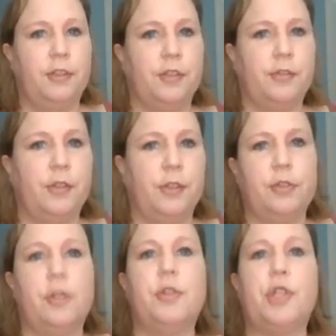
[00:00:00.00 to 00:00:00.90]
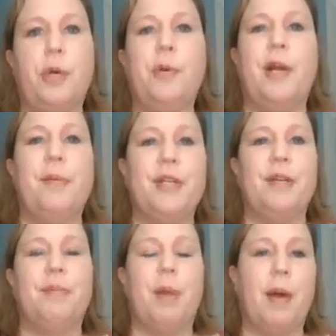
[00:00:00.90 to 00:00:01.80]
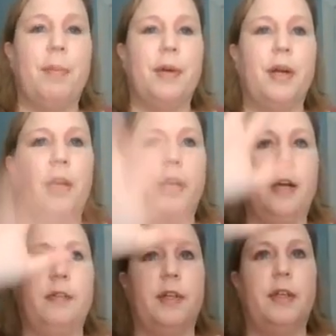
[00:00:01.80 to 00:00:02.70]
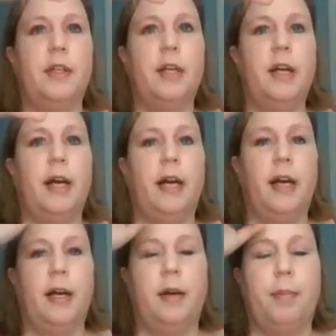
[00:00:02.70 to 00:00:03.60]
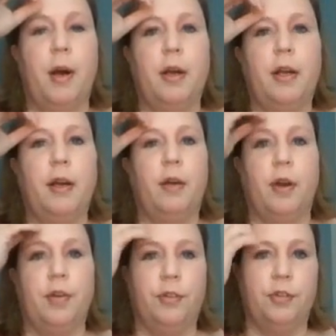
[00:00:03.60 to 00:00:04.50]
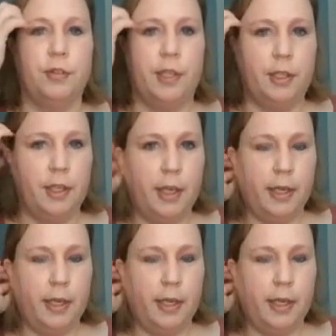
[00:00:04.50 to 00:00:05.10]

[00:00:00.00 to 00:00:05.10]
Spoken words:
Just full disclosure, when I'm doing my webinar, I have a park across the street.